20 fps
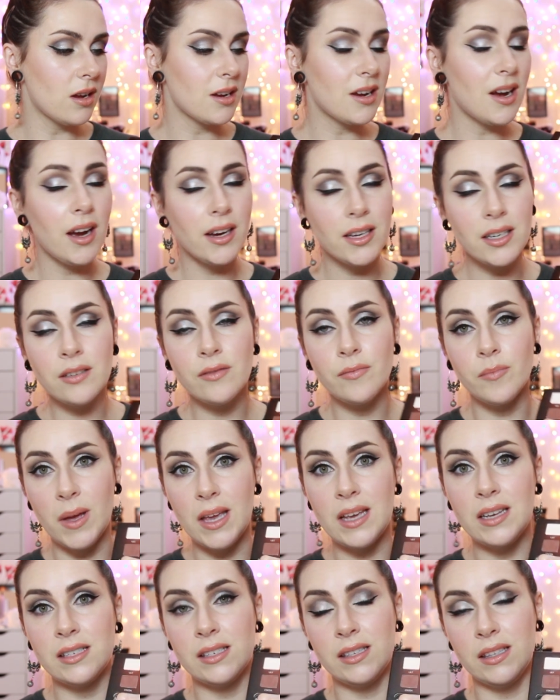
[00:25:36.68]
kind of
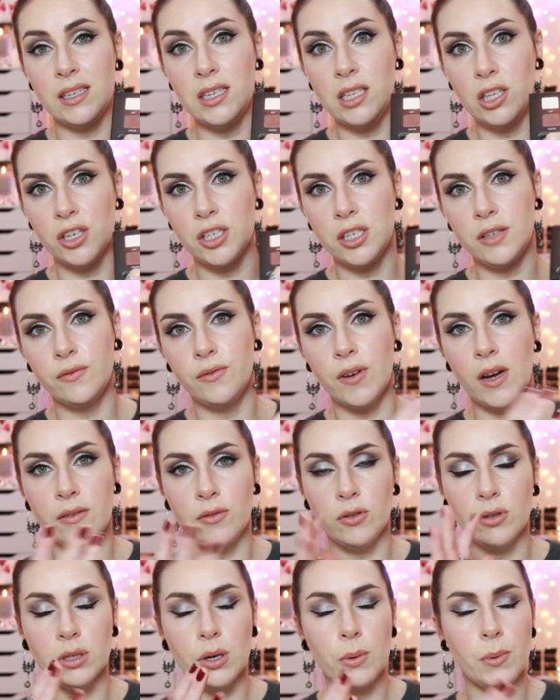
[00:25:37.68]
makes the
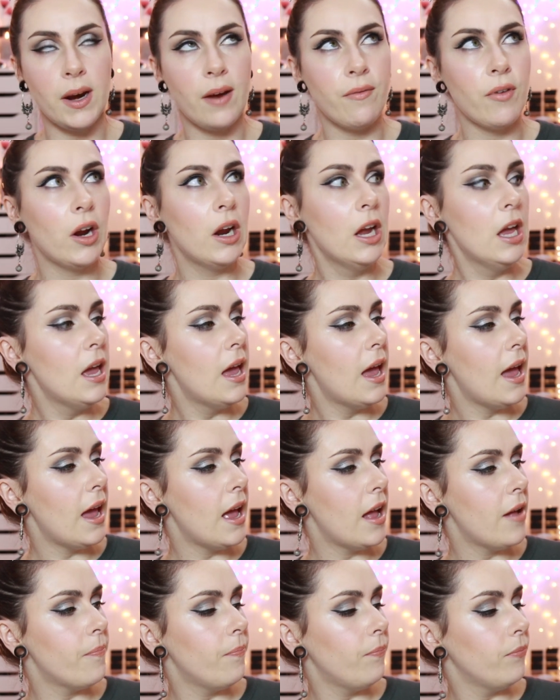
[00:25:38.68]
thirty-five euro or whatever
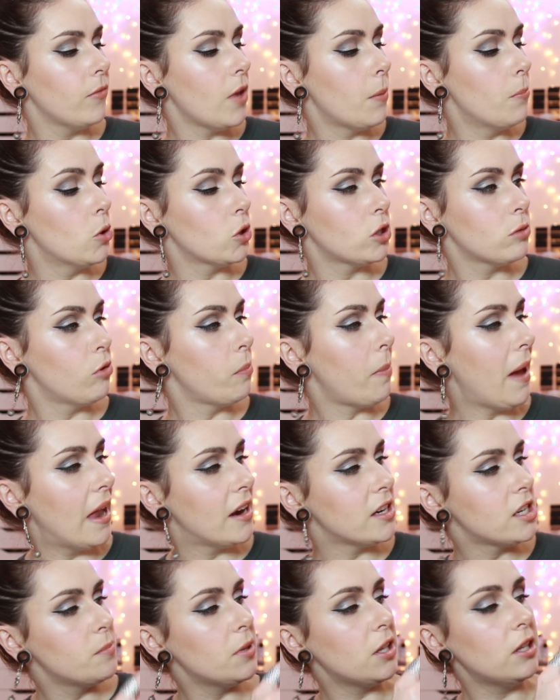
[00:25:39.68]
um, much more
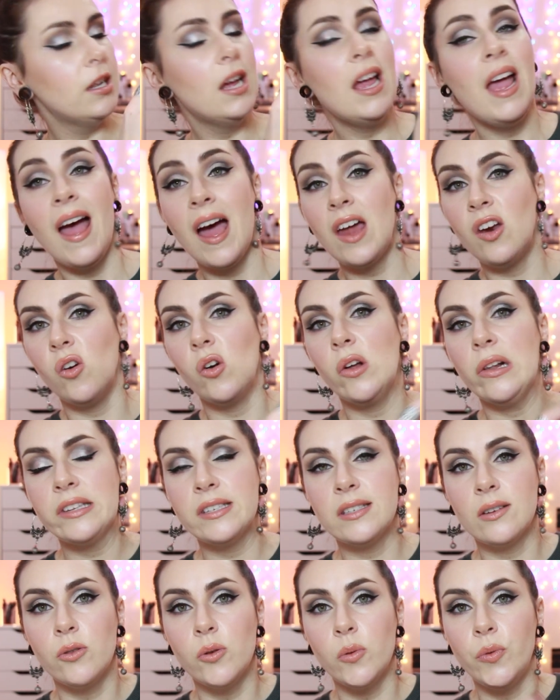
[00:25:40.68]
palatable. And
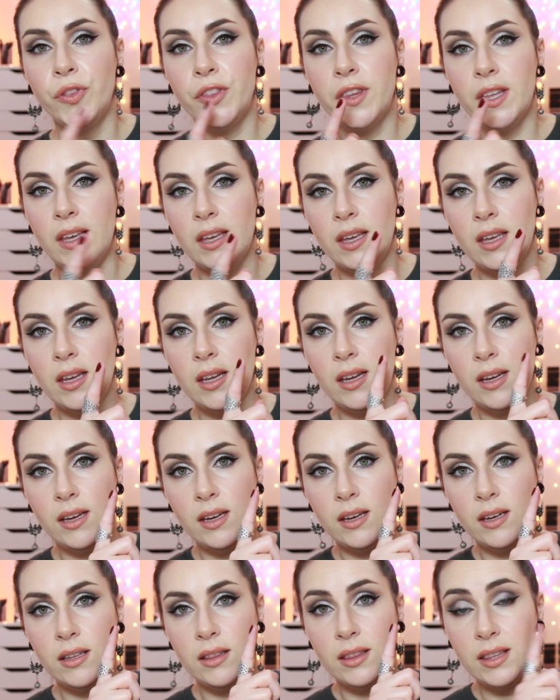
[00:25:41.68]
also
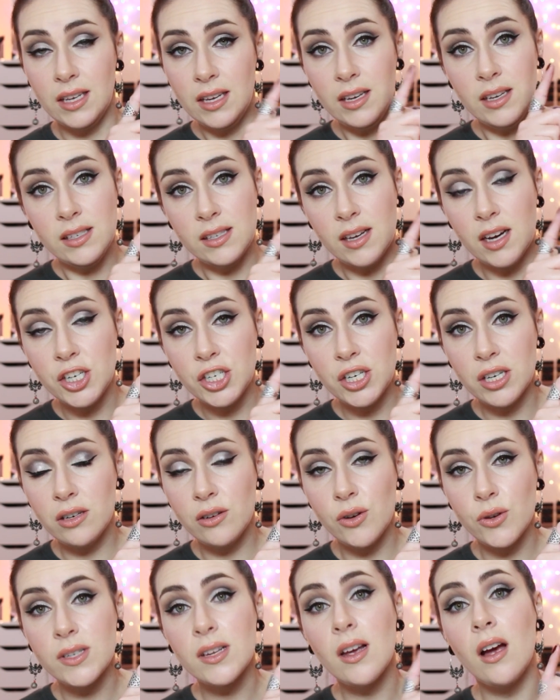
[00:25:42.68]
the these
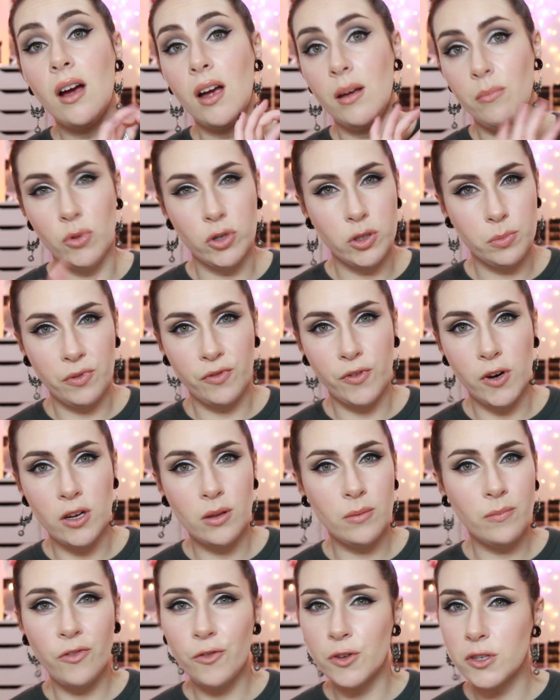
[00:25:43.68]
eyeshadows, I much
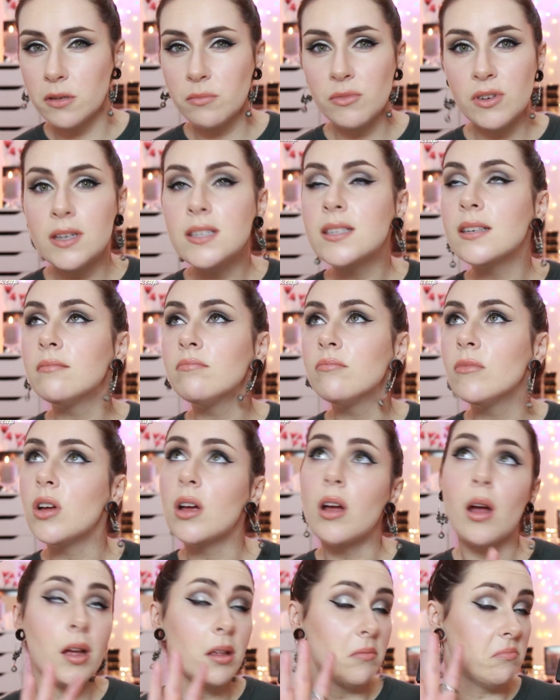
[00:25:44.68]
prefer them for some reason.
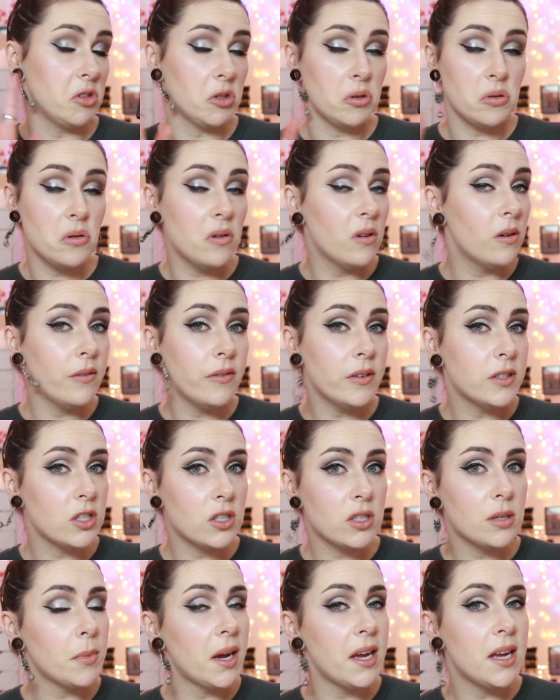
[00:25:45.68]
I don't know if it's
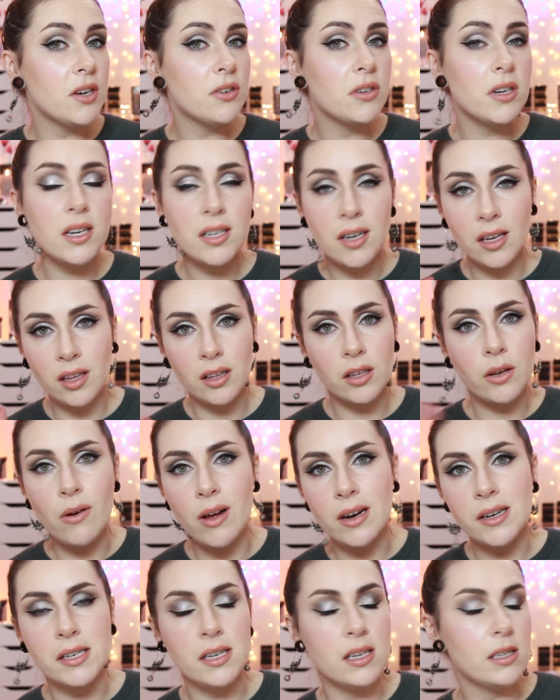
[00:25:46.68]
just in my head or not. I think the
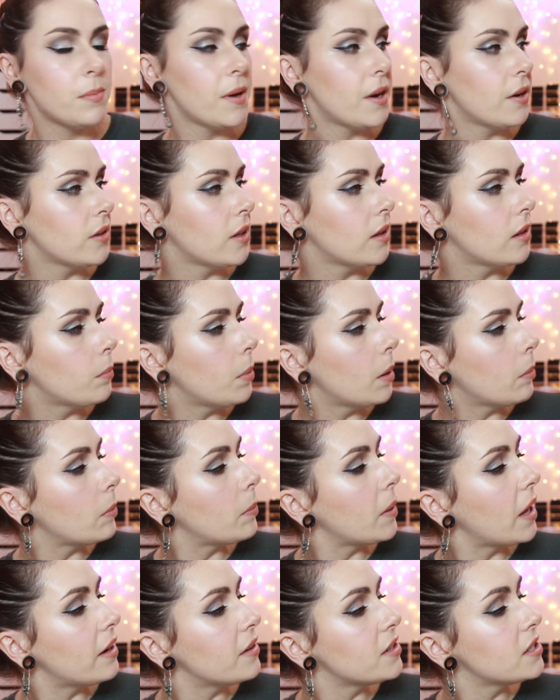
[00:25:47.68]
quality is better than the Pippa
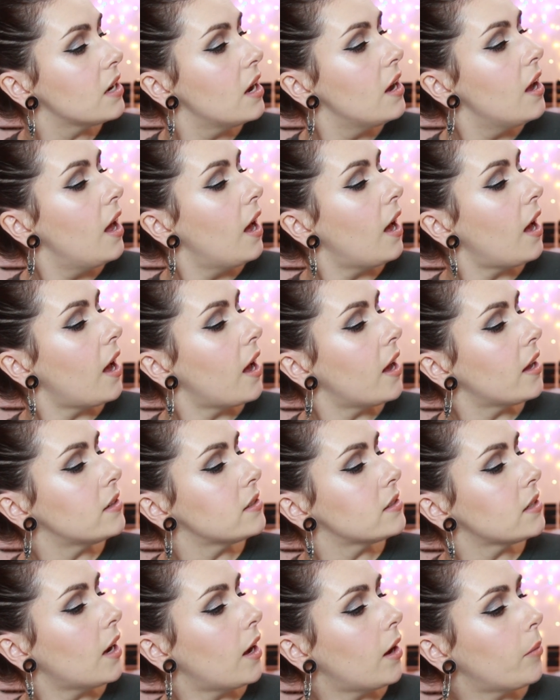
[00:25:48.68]
palette.
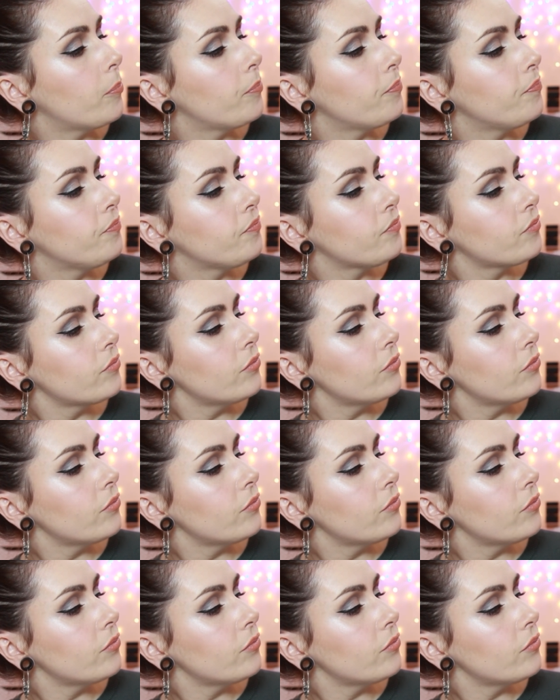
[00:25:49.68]
And um,